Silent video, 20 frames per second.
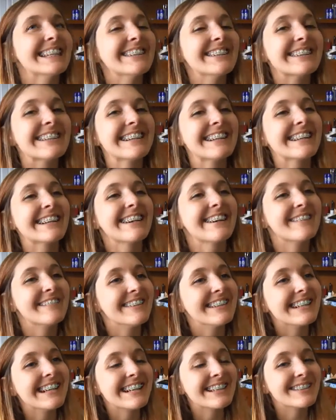and I was like, oh
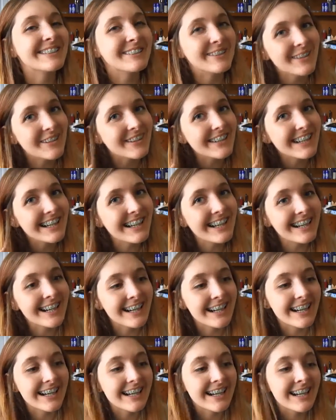my gosh,
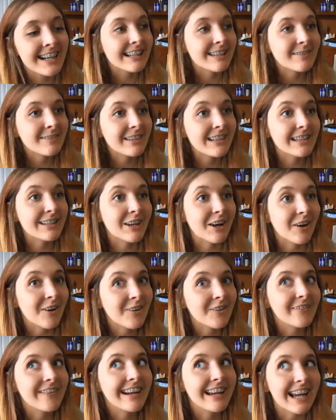Korra! And I'm like,
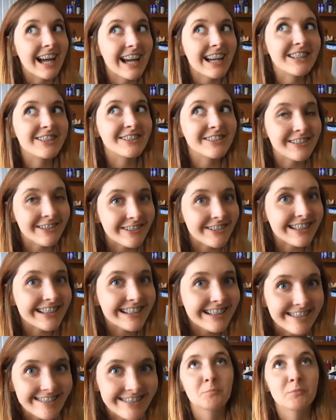oh my gosh,
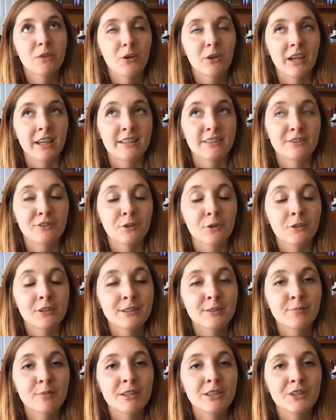Korra! Okay,
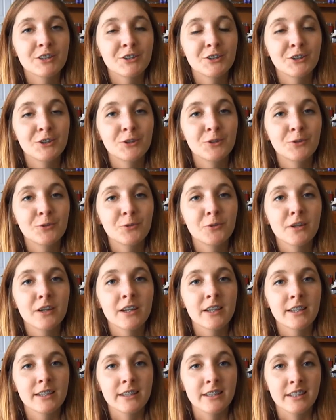Korra spent 2
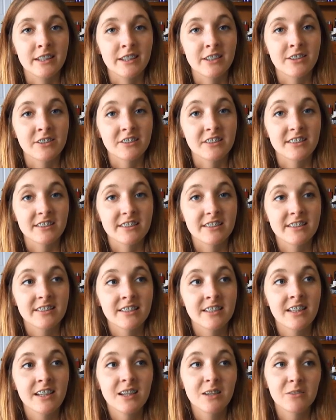years
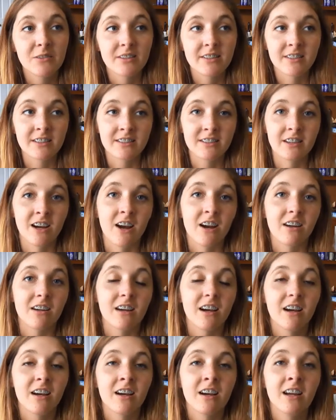with
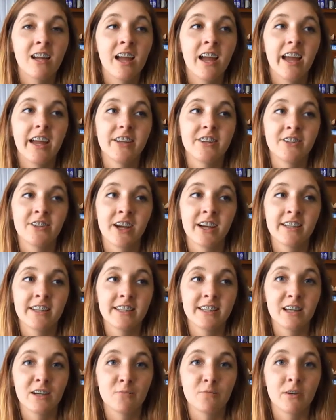Katara and trying
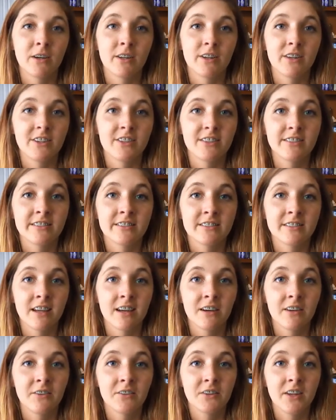to get better and
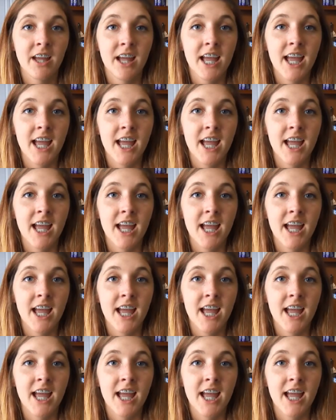stuff.